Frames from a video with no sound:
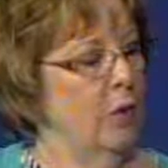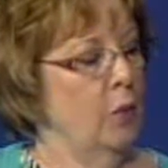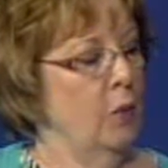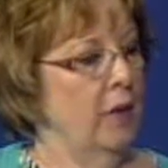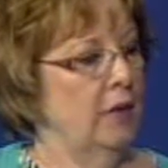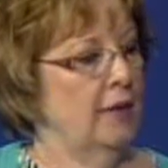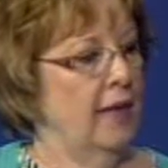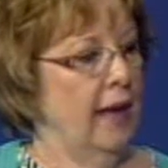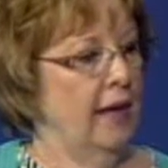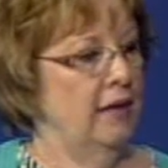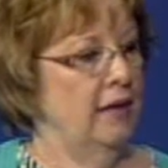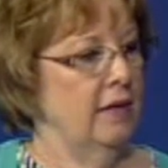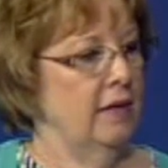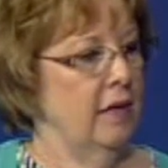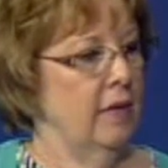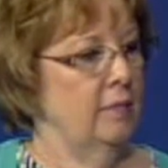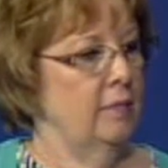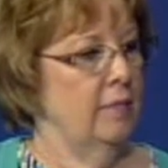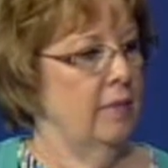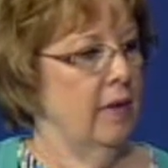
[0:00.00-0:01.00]
We're lining
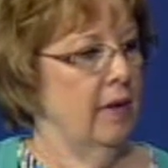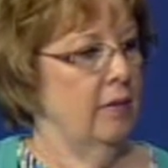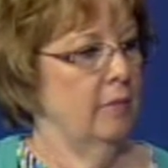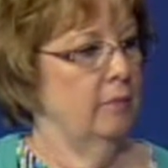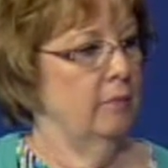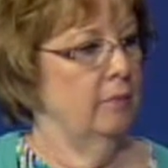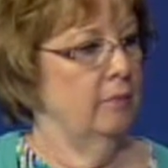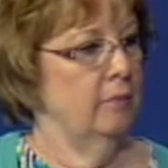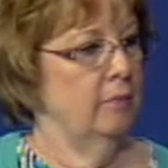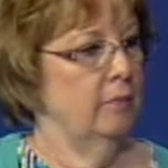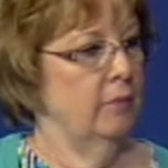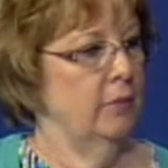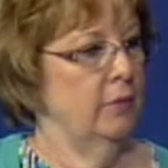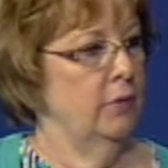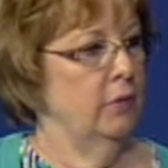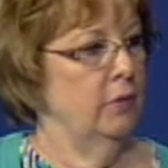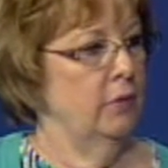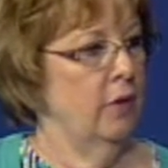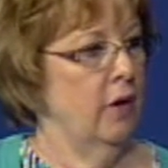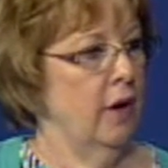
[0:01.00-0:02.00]
up. Um,
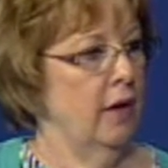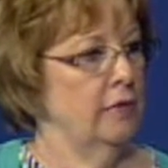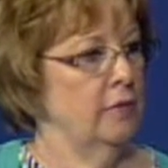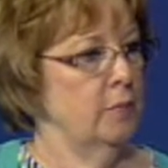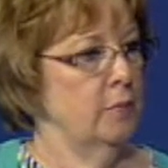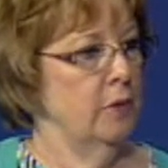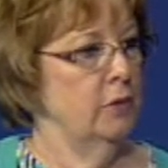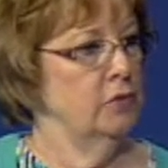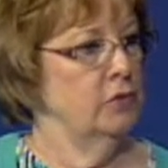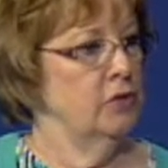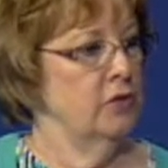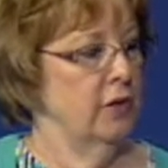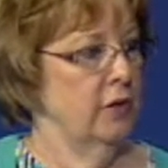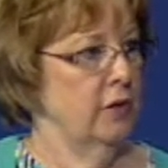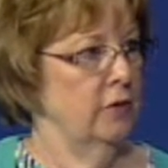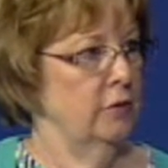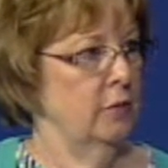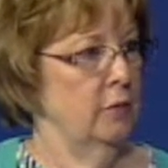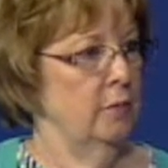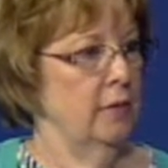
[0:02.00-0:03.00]
Blue Cross Blue
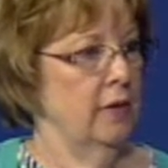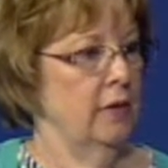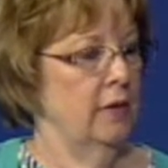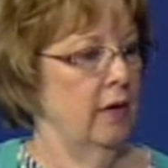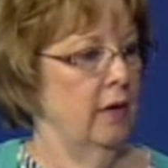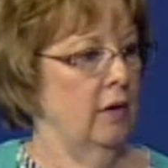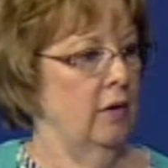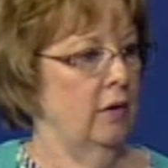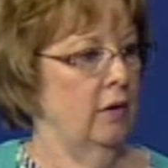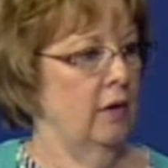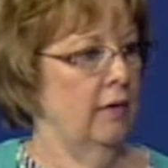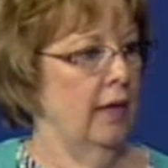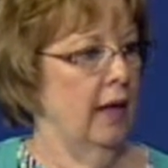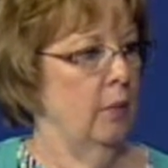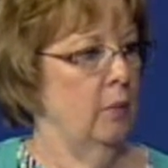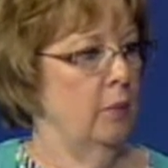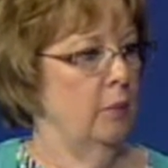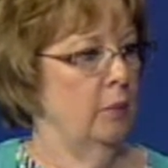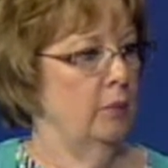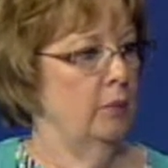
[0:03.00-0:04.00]
Shield will be there, and
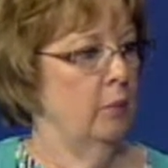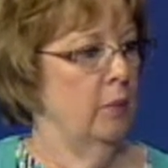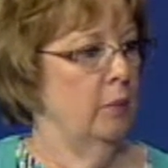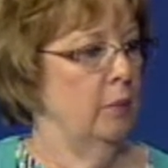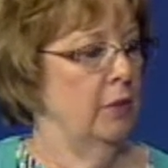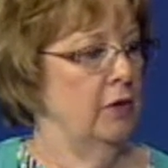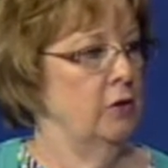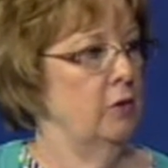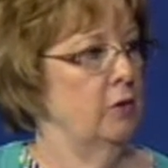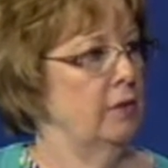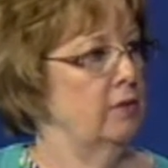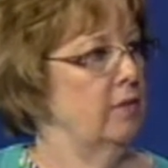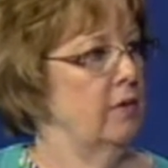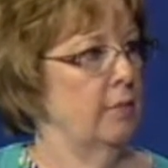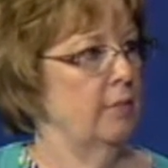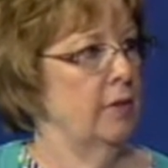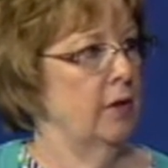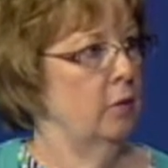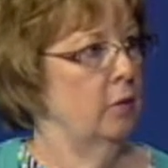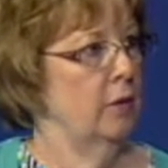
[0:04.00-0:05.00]
they will be doing
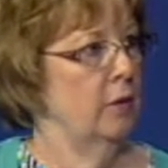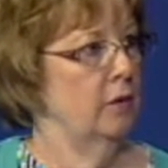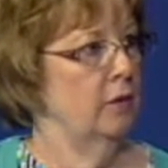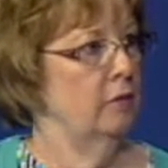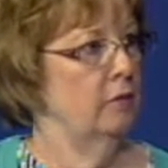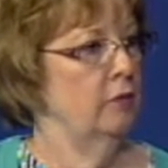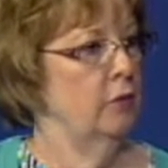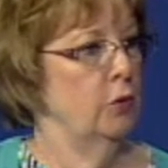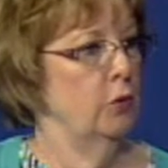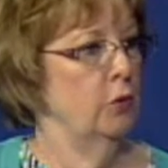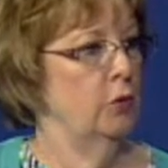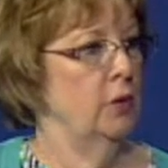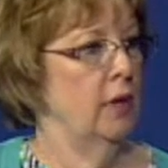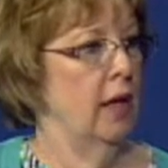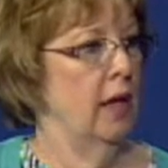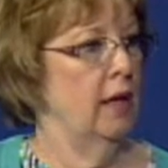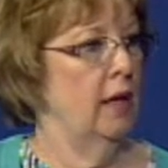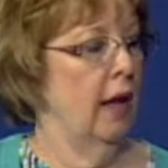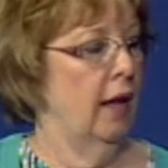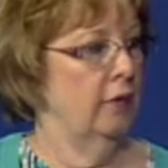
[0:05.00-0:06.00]
something with food
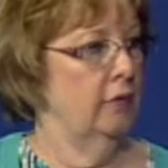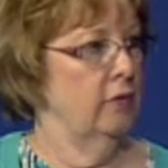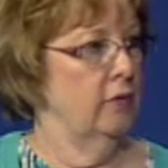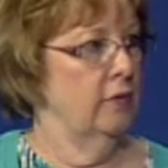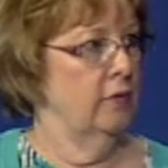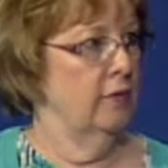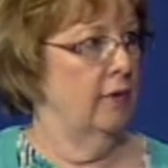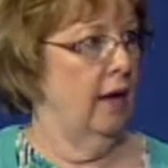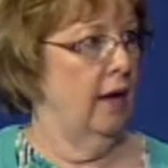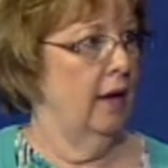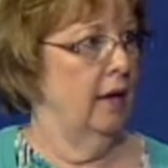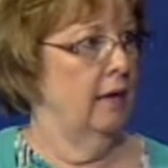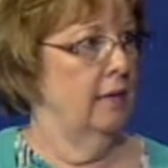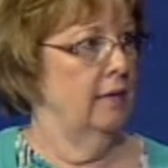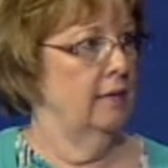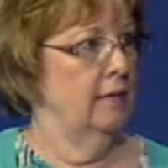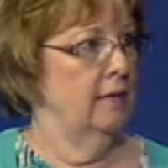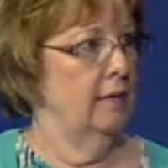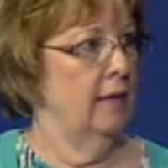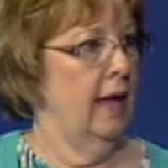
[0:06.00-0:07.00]
and exercise.